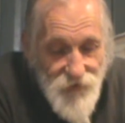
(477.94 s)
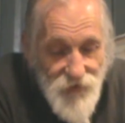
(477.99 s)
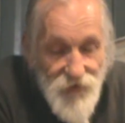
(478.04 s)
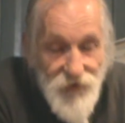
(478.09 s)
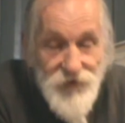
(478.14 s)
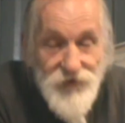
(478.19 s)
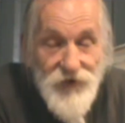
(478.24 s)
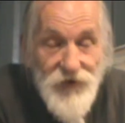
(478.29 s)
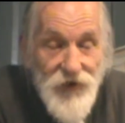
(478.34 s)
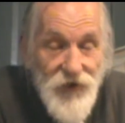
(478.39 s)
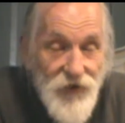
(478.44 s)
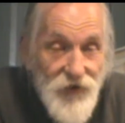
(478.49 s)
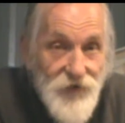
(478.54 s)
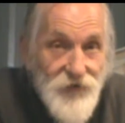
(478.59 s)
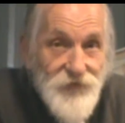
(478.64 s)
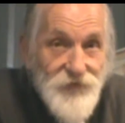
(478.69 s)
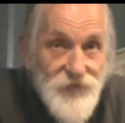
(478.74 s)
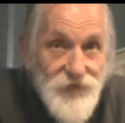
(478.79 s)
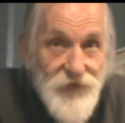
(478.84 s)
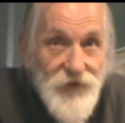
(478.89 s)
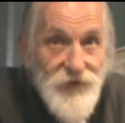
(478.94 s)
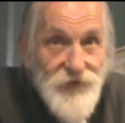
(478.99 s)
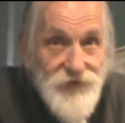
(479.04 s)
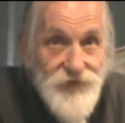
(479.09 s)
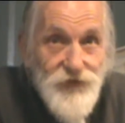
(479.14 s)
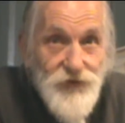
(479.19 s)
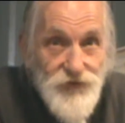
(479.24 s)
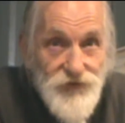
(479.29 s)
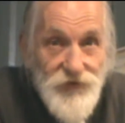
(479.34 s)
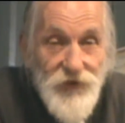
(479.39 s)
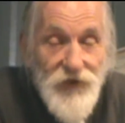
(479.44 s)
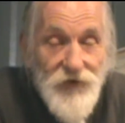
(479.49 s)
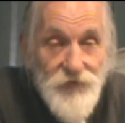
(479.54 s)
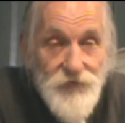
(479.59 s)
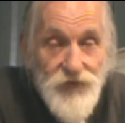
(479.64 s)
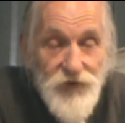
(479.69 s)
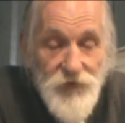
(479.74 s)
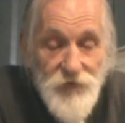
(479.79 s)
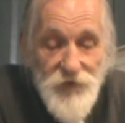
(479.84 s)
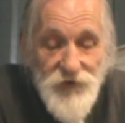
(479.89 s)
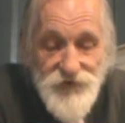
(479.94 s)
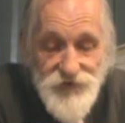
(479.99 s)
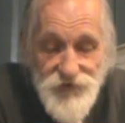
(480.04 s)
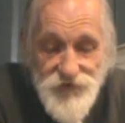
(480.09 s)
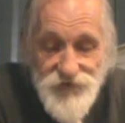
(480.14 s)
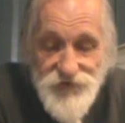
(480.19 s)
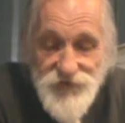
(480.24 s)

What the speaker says: And yeah, they do sound pretty much the